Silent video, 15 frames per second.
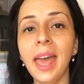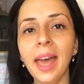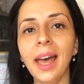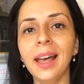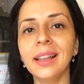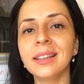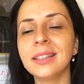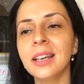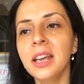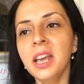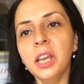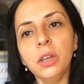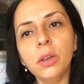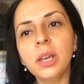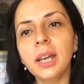and
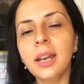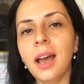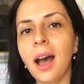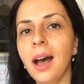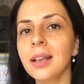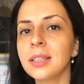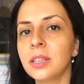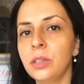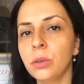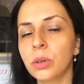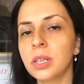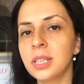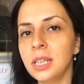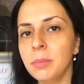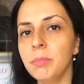you can ask
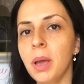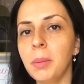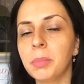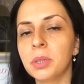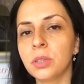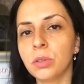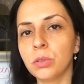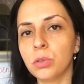your team members